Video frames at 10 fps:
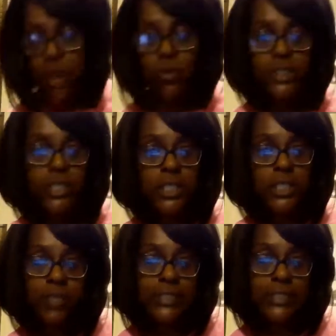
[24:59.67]
want to
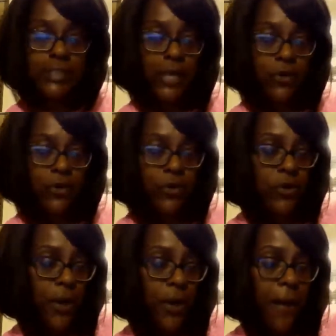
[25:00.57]
address
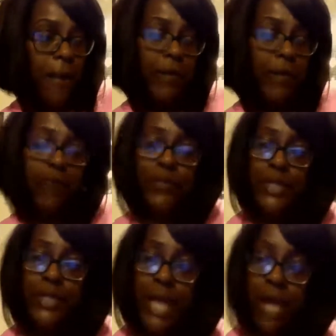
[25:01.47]
later. But for
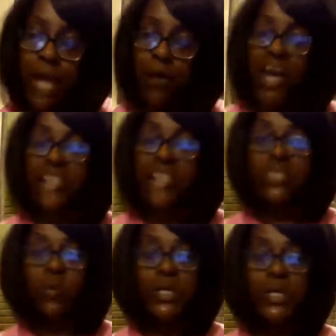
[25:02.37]
now, I
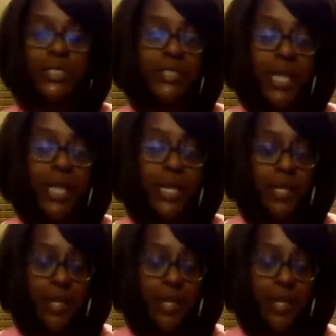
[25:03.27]
just want to say